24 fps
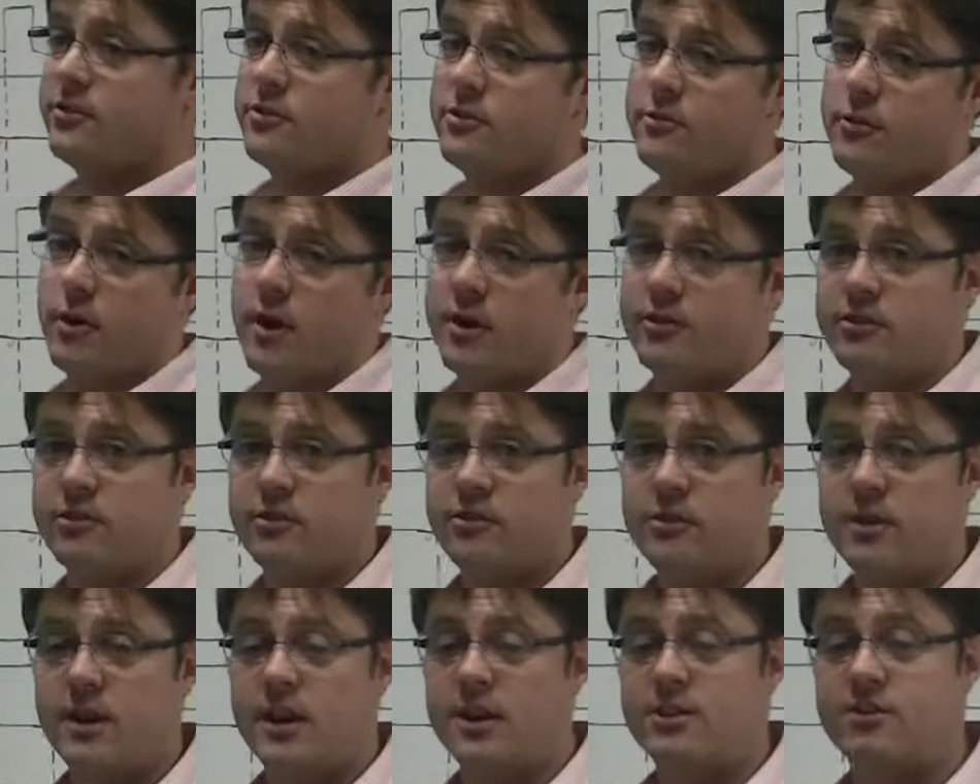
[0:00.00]

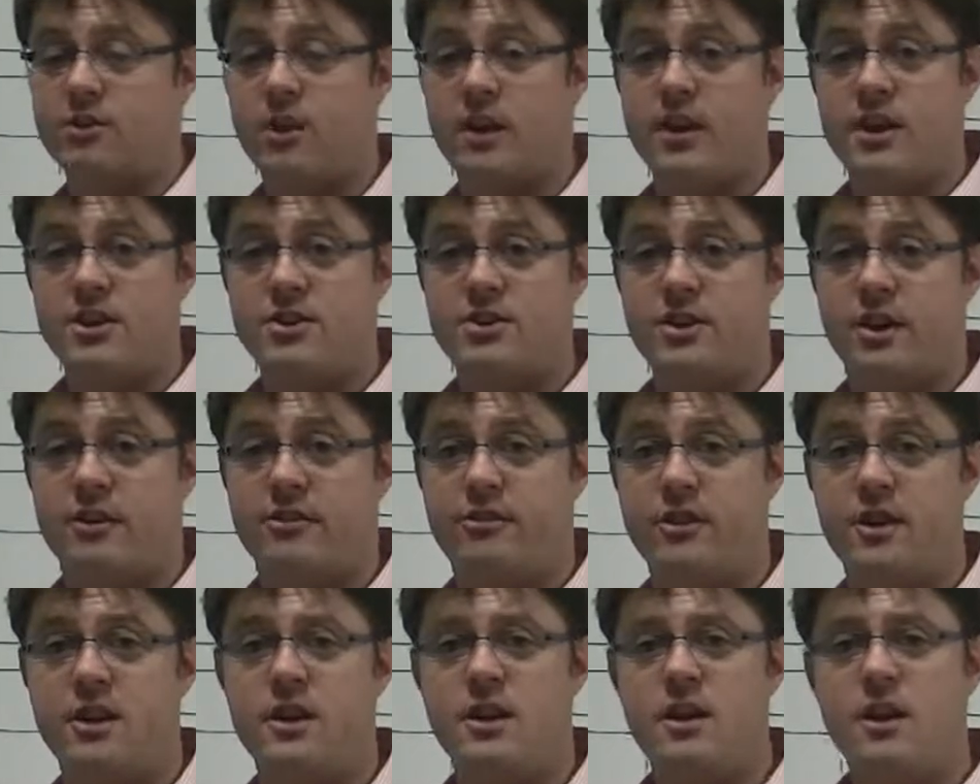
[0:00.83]
devices, inside each IC,
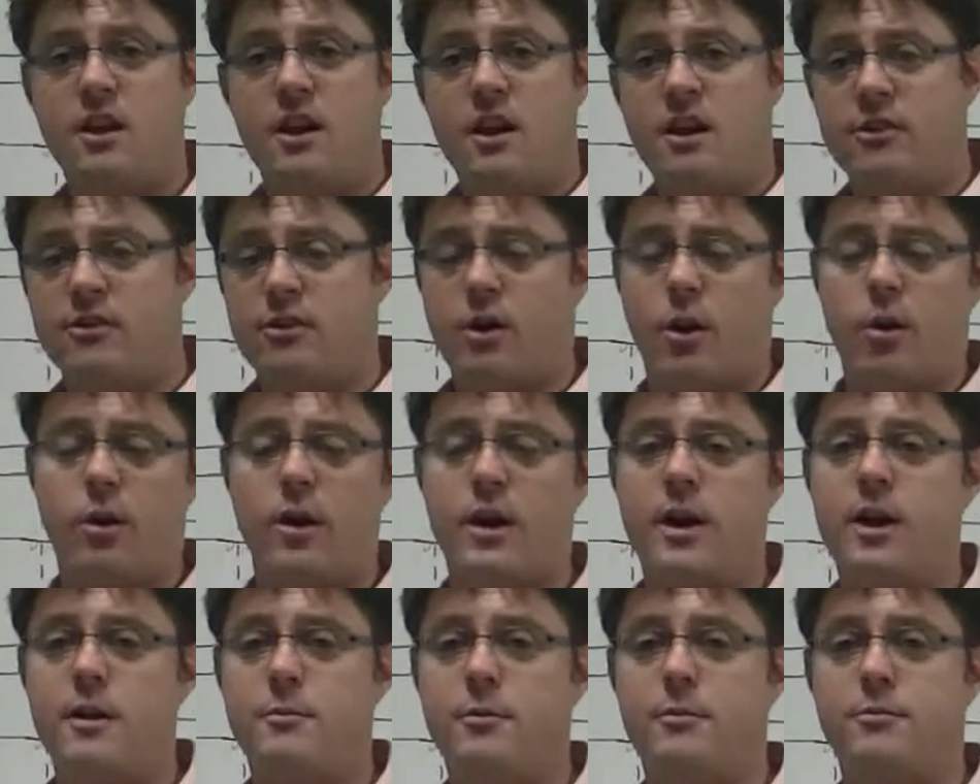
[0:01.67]
there's a whole
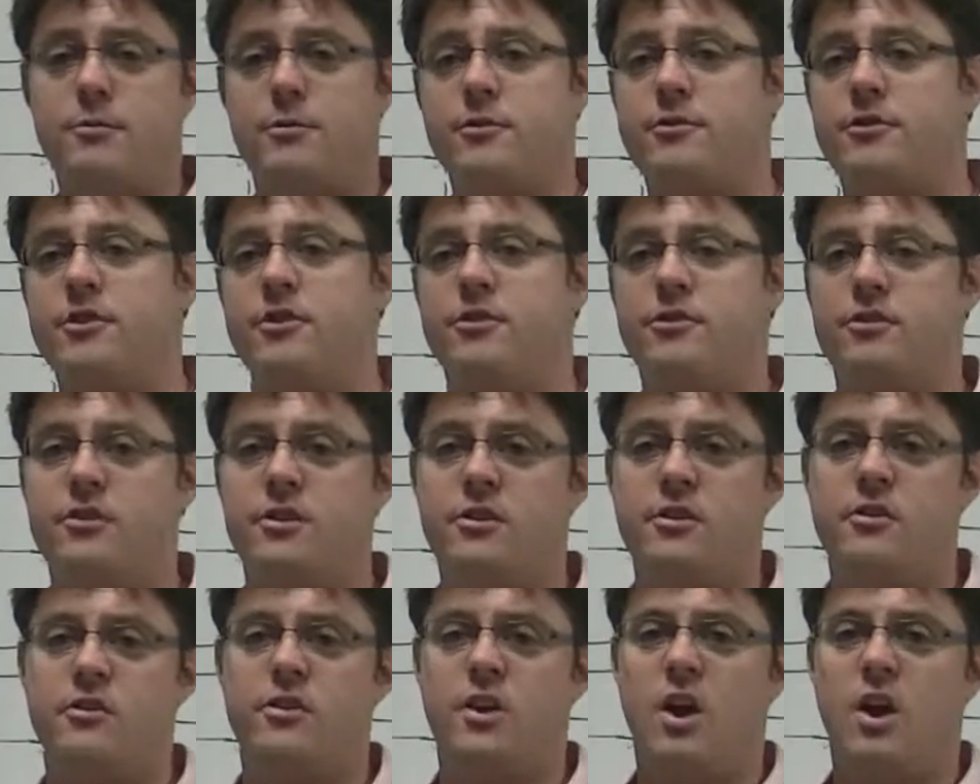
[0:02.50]
heap of resistors,